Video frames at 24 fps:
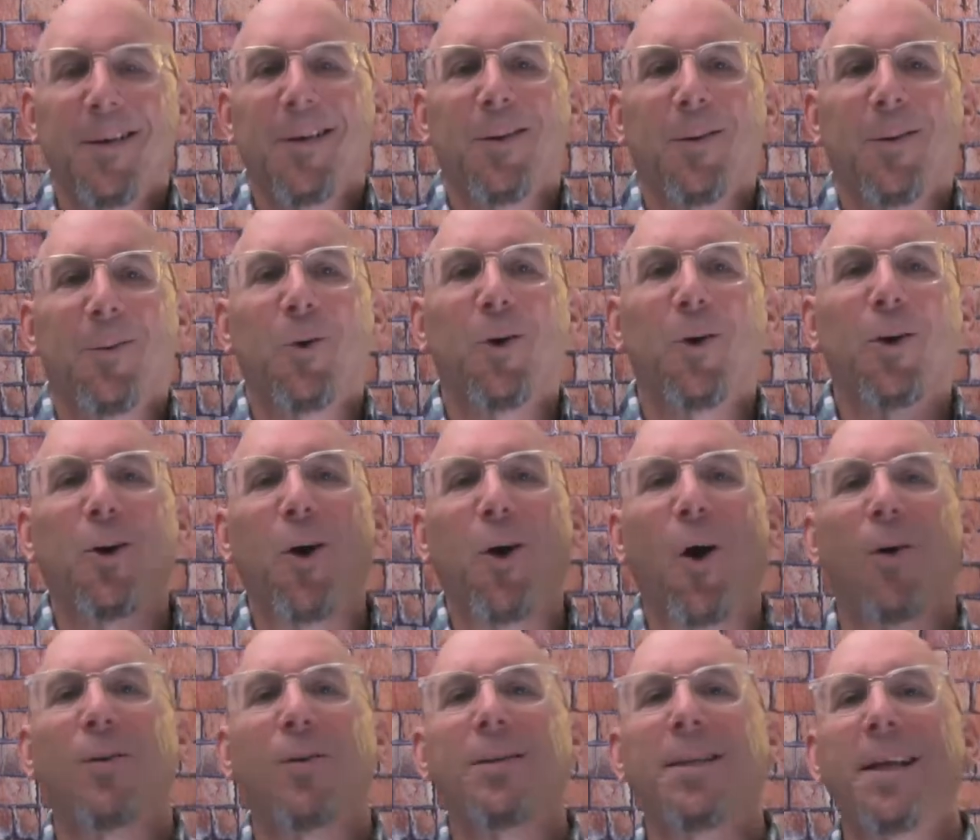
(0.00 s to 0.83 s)
We're
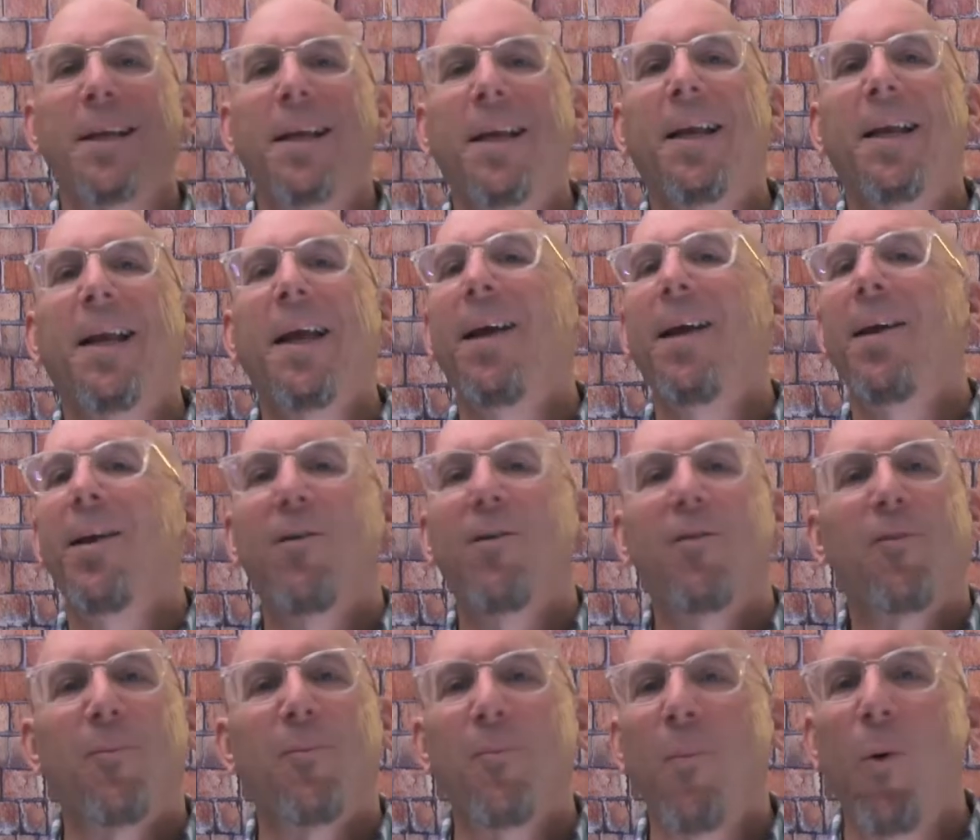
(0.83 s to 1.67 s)
called to
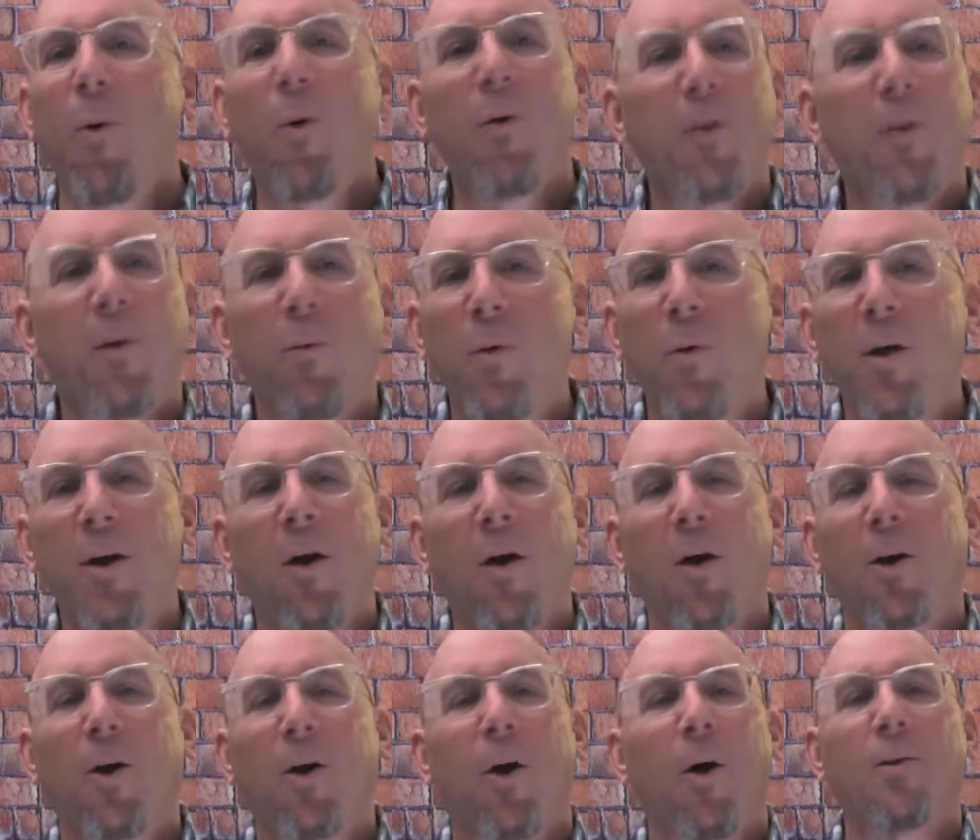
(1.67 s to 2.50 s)
give more than we are
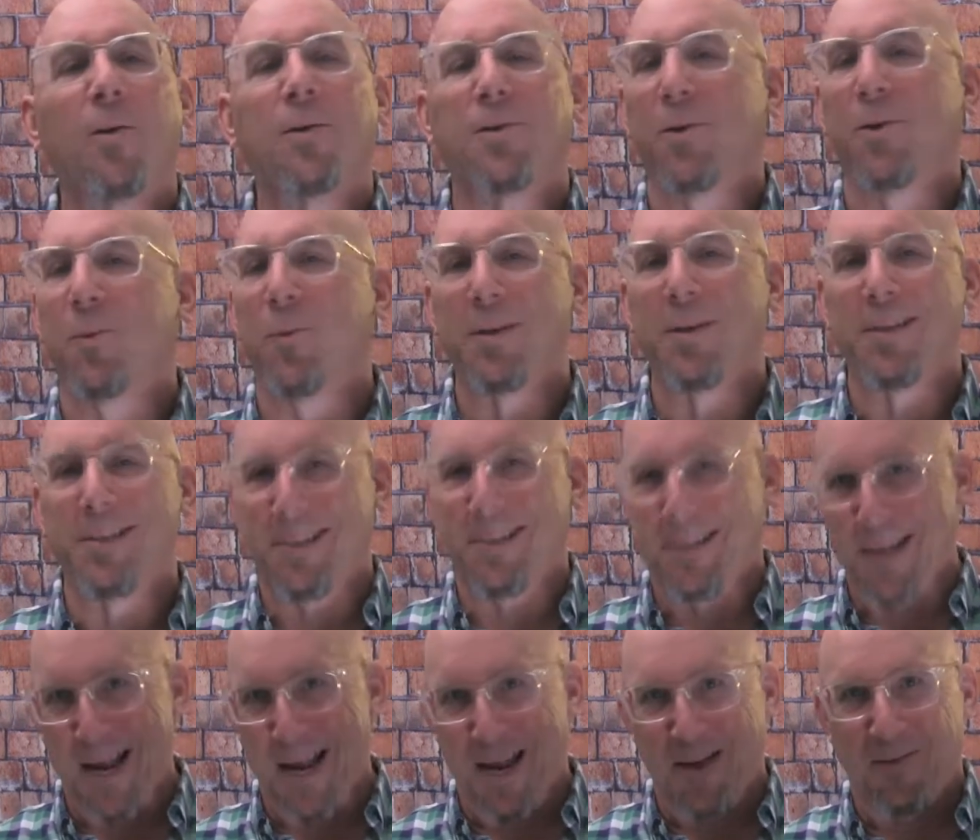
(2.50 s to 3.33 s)
called to
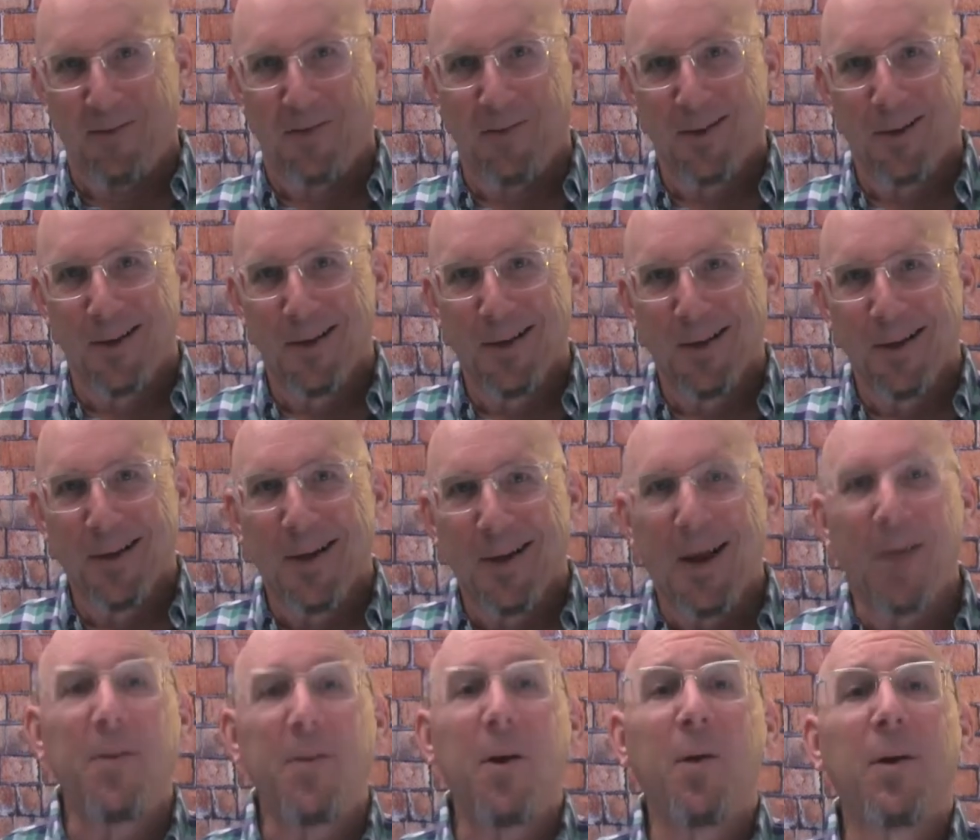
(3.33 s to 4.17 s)
receive.
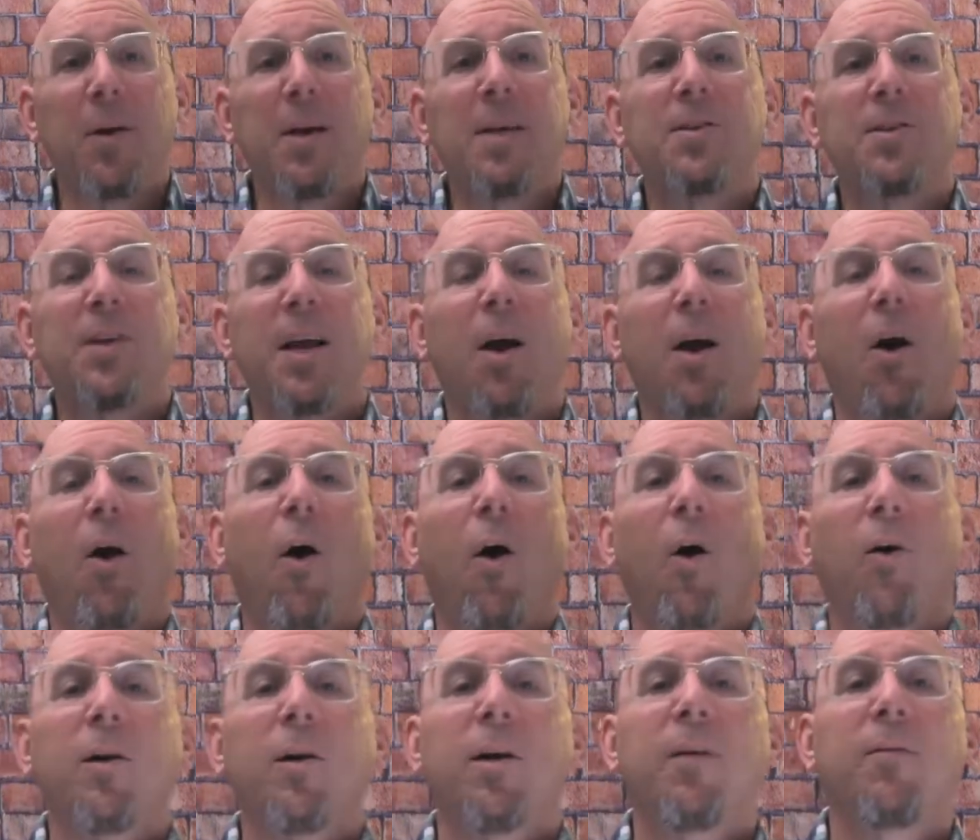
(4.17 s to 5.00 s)
And there is a
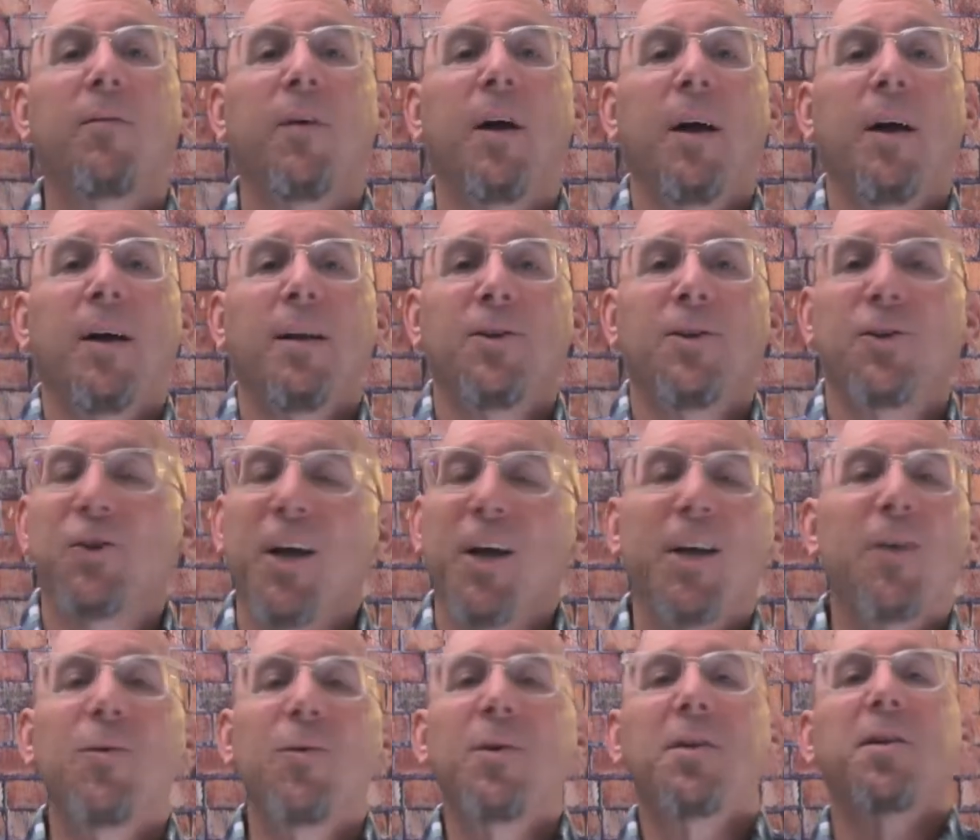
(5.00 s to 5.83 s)
heart of
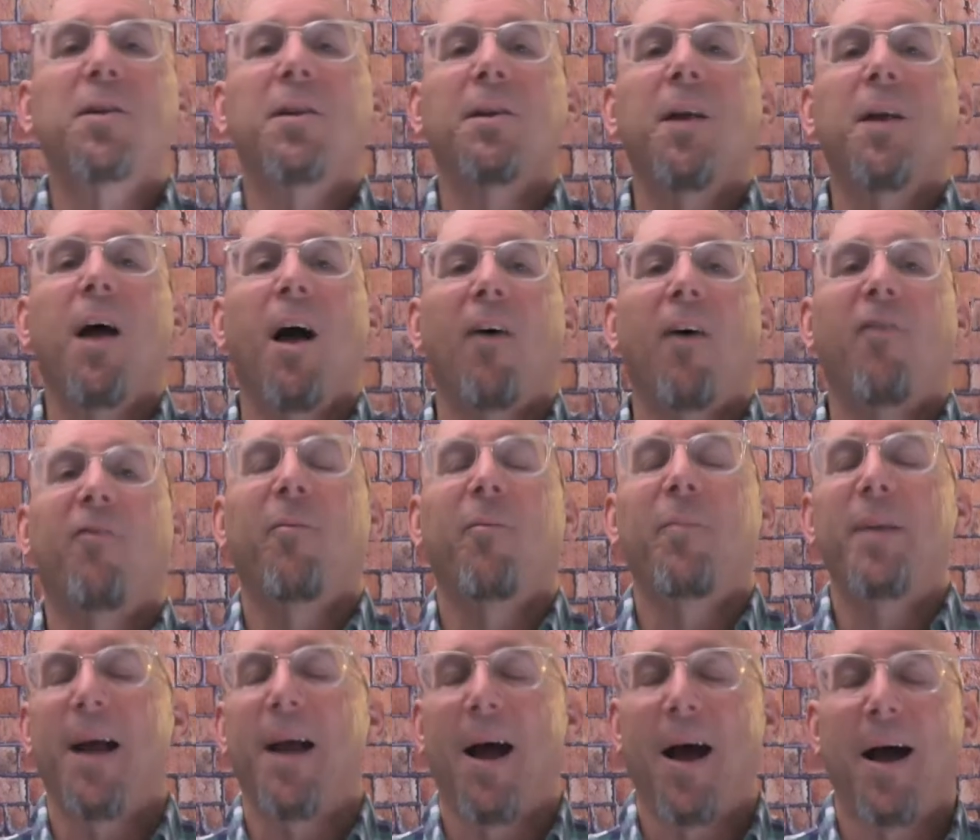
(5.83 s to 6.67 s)
generous love
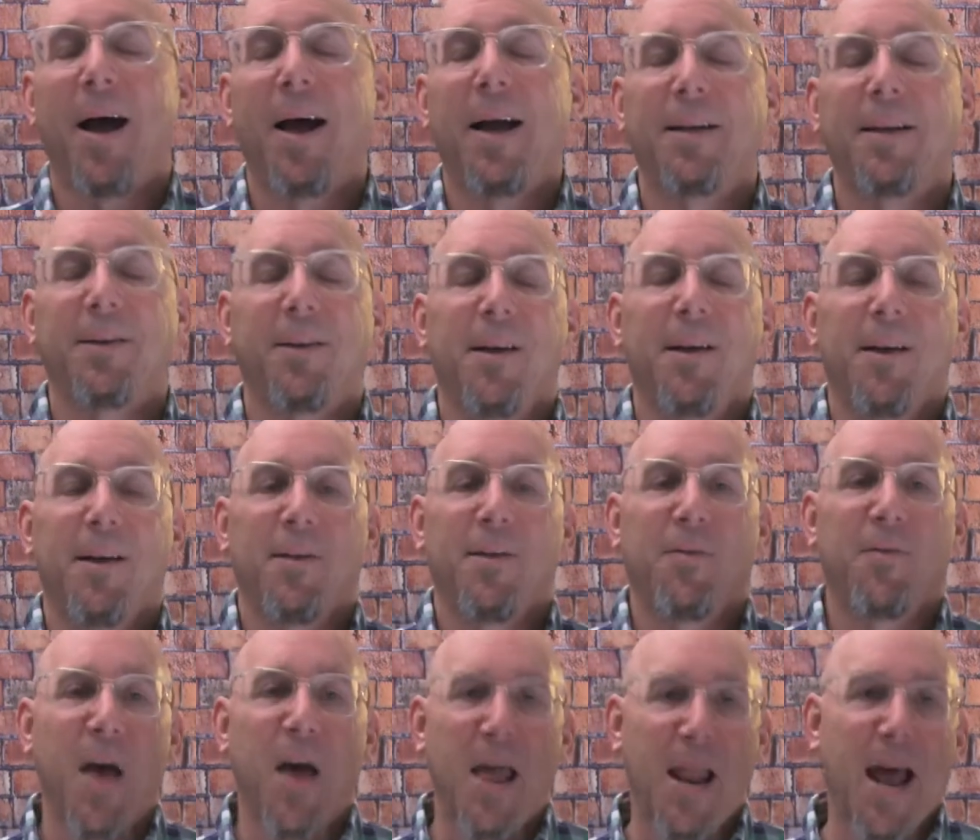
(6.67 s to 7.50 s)
behind
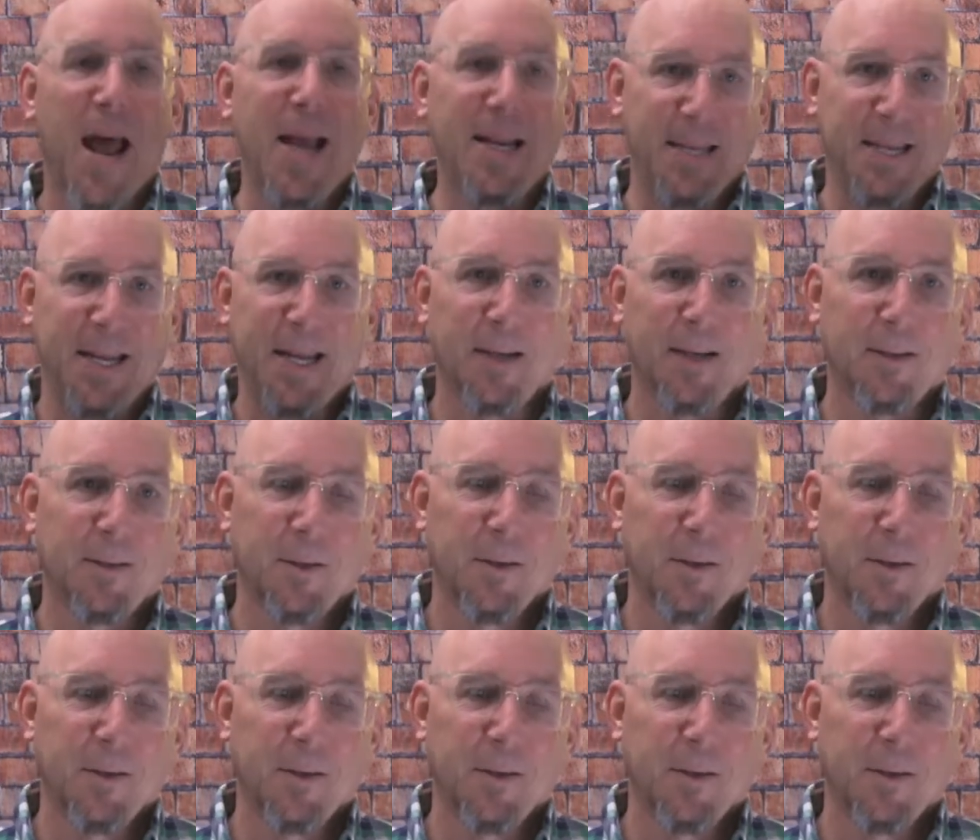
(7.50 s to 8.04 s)
that idea.